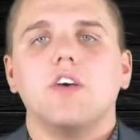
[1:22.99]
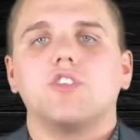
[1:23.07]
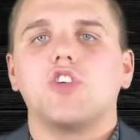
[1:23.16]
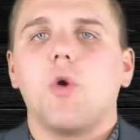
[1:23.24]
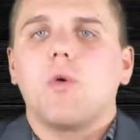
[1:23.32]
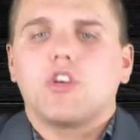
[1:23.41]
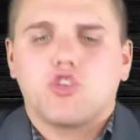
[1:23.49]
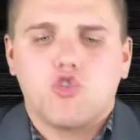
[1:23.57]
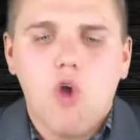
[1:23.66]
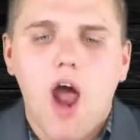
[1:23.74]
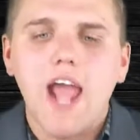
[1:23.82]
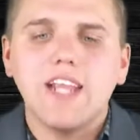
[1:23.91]
So we're
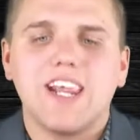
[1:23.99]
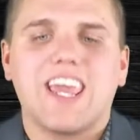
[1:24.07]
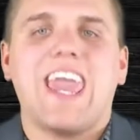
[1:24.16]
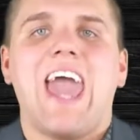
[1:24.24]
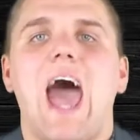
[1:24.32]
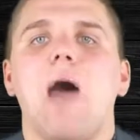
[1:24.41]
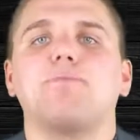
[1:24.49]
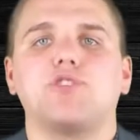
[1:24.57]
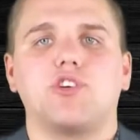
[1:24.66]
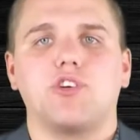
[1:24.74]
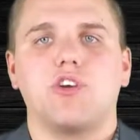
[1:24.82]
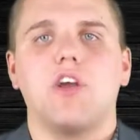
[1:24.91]
trying to
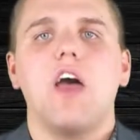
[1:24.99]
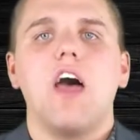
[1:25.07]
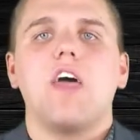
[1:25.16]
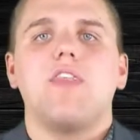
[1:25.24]
capture